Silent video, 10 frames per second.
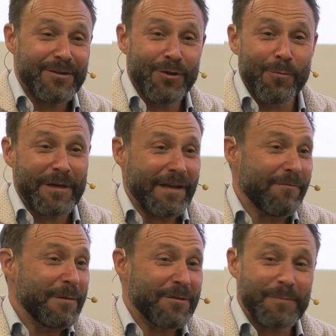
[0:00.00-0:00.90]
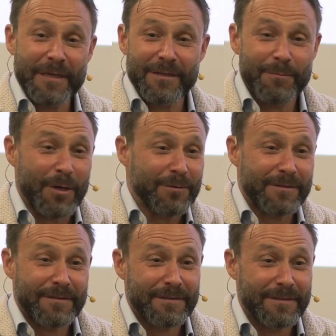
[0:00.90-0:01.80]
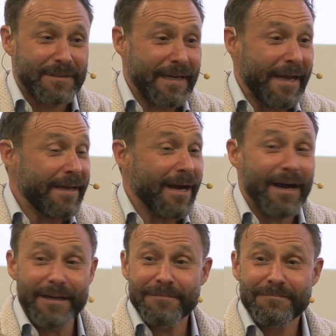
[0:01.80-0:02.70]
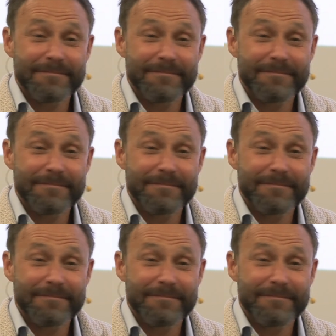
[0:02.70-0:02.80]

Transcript: nobody have been speaking about AI.